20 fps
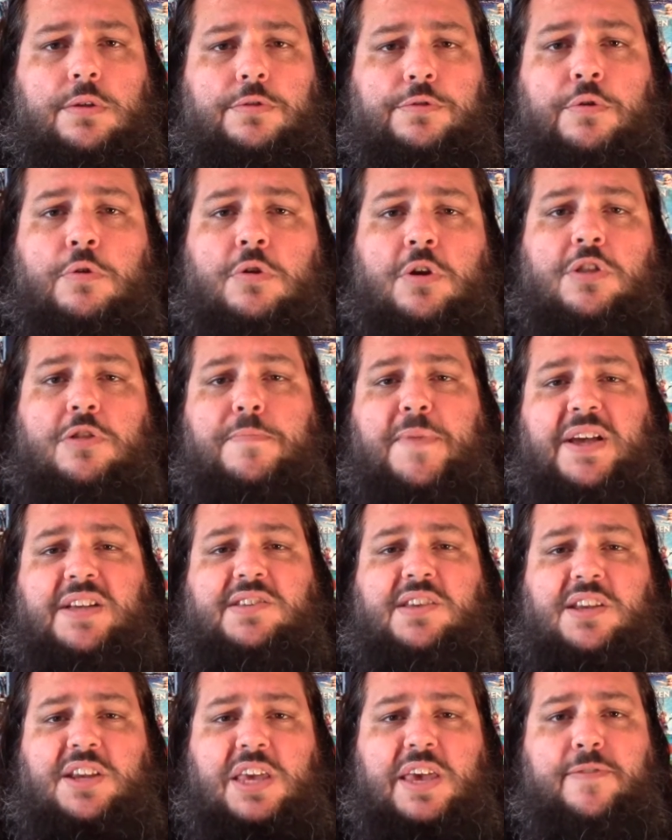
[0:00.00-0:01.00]
Thrown into the mix
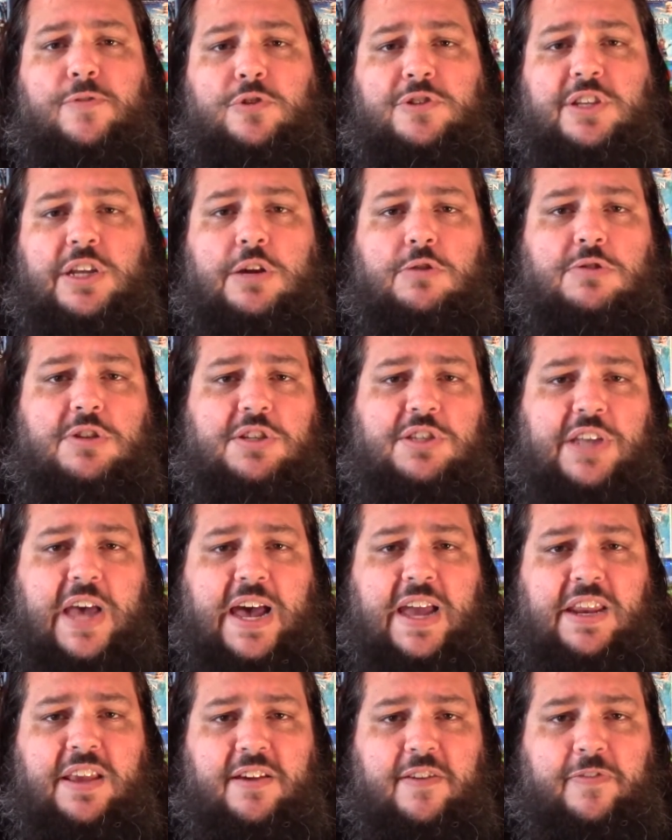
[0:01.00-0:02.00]
an evil secret
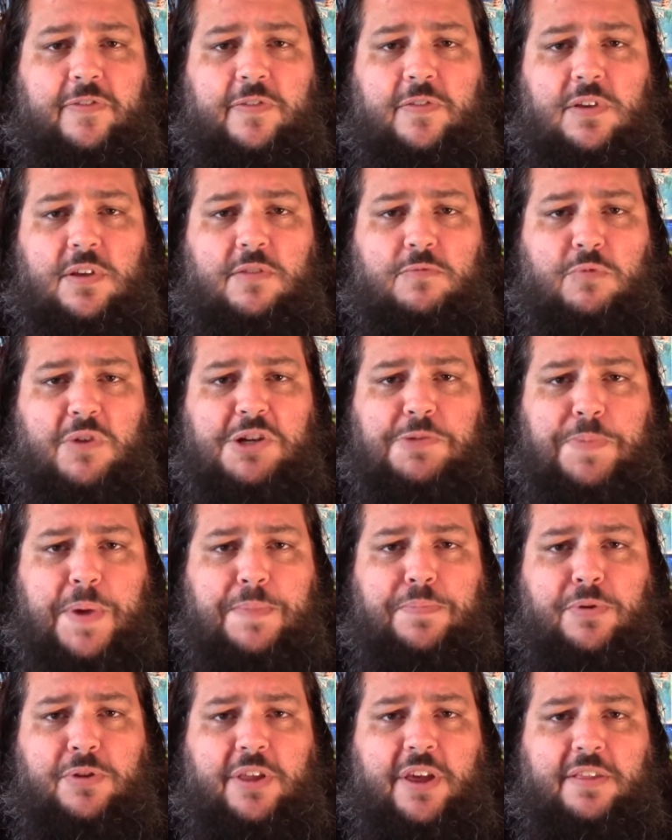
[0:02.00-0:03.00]
society of rich
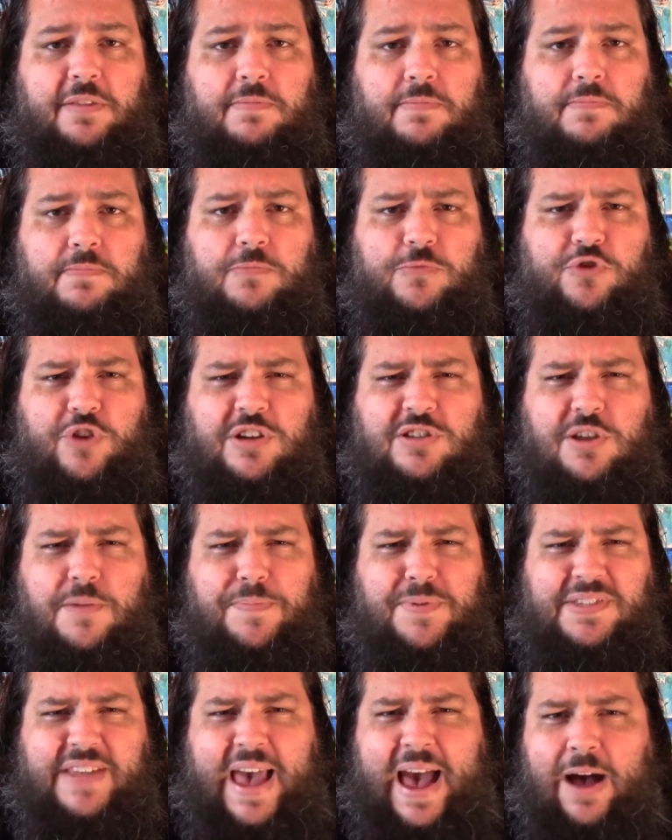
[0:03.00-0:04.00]
people that dress up
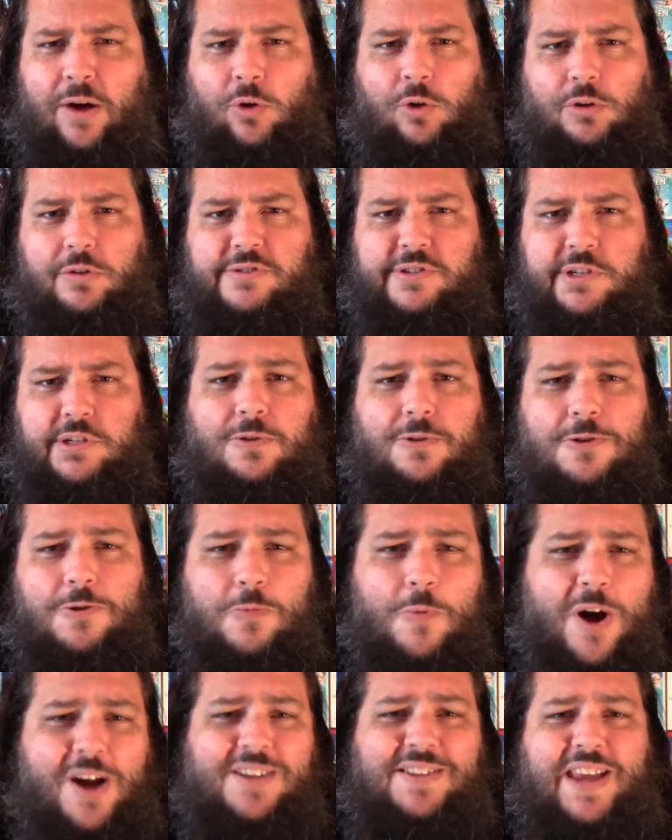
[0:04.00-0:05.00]
as owls who
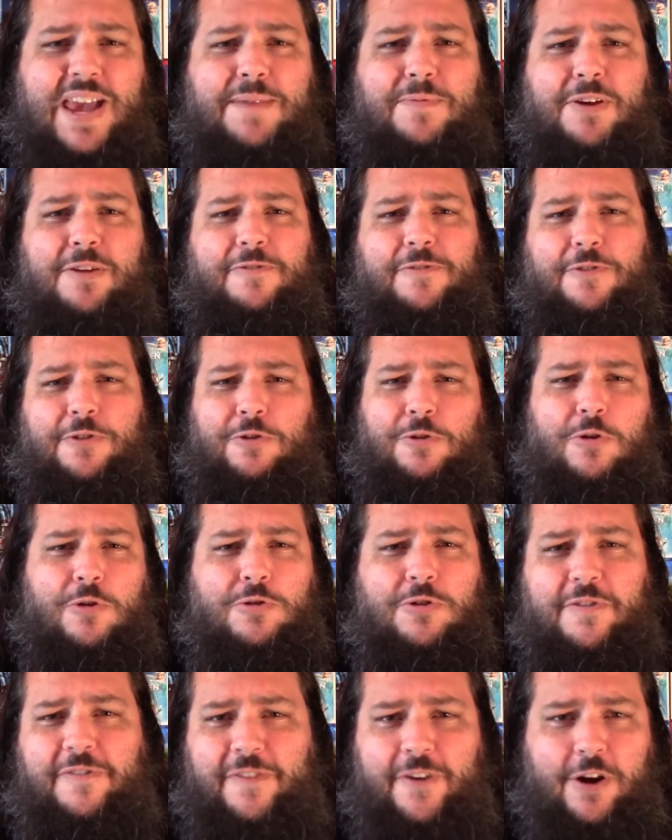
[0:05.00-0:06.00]
want Damian for their
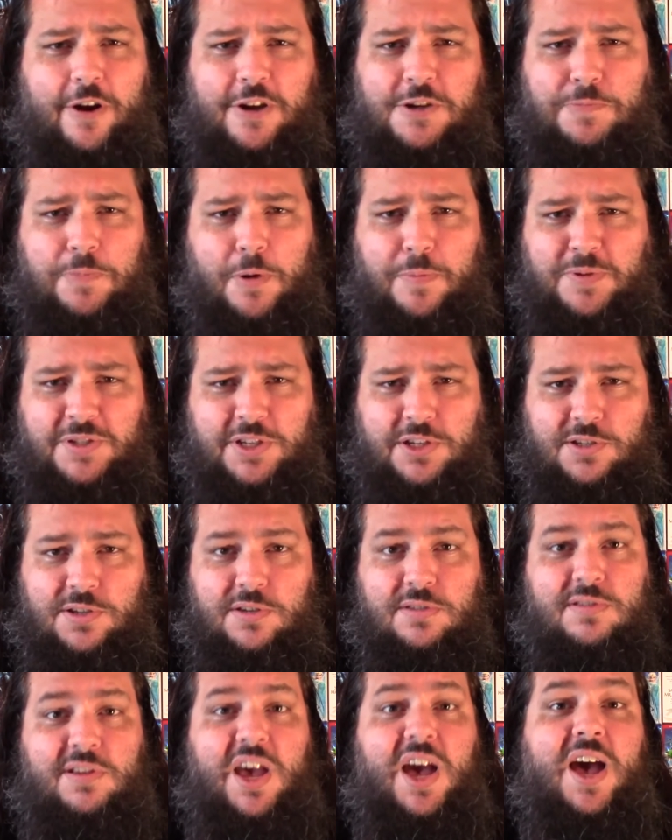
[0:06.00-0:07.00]
own nefarious
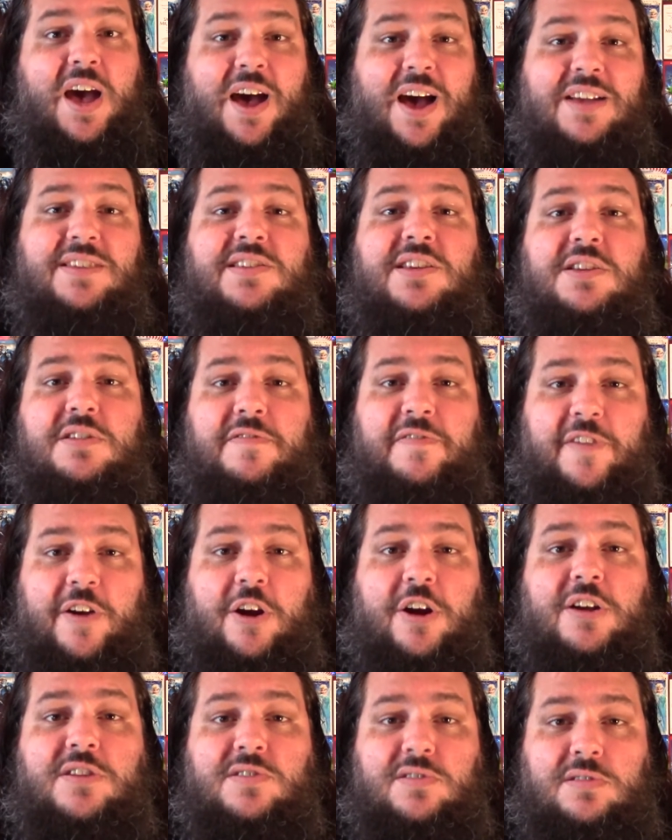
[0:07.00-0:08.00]
purposes. Yeah, I said
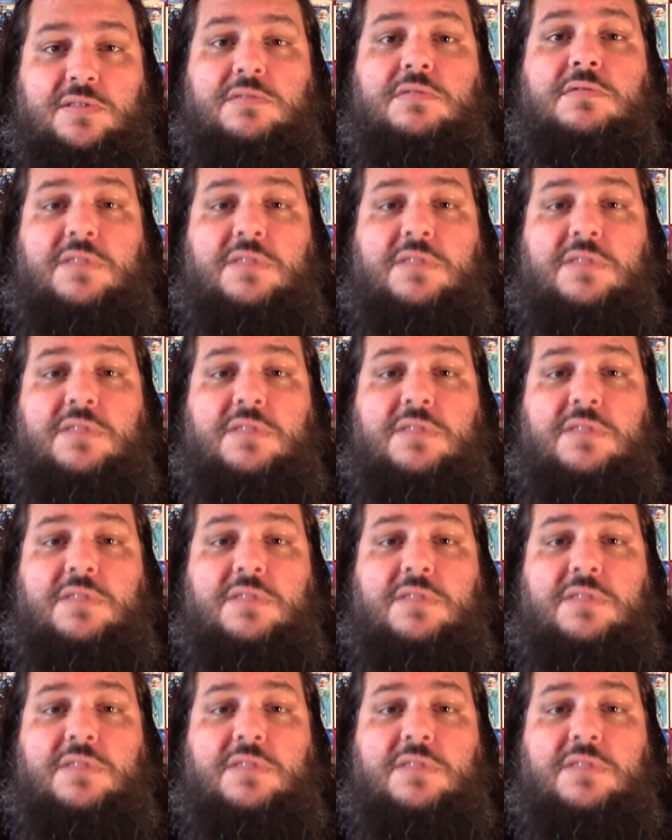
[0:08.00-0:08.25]
nefarious.